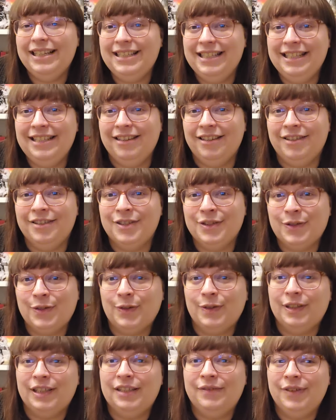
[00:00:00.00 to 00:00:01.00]
I did ask
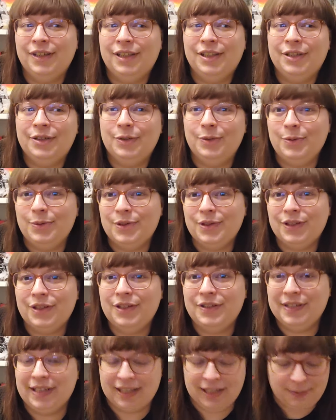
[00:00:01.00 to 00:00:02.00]
Tori if I could also
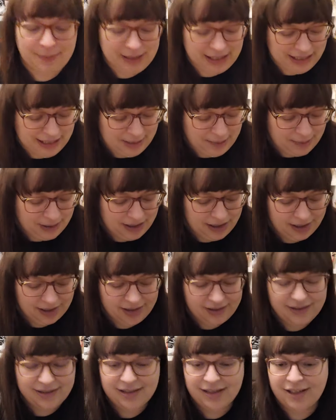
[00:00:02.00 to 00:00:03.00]
use anime
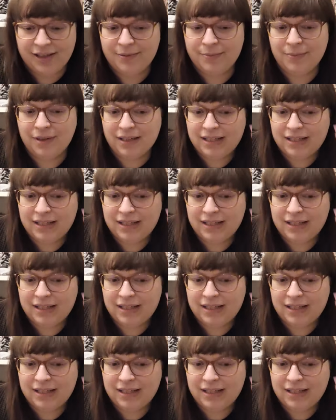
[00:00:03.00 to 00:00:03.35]
because um,